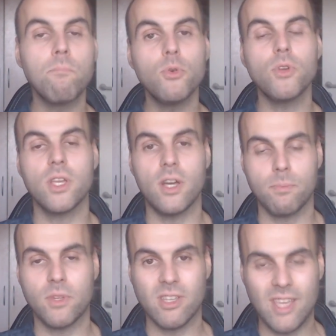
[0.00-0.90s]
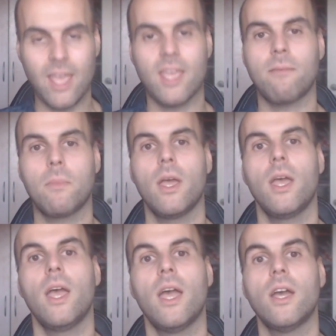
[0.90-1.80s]
booting up the game
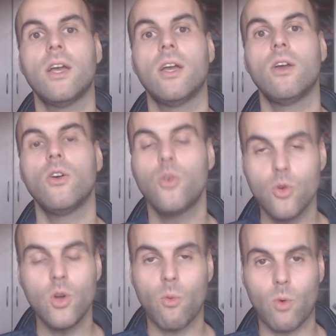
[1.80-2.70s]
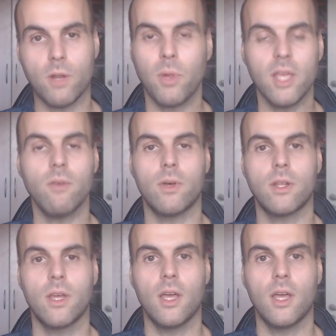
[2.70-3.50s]
who I want to play with.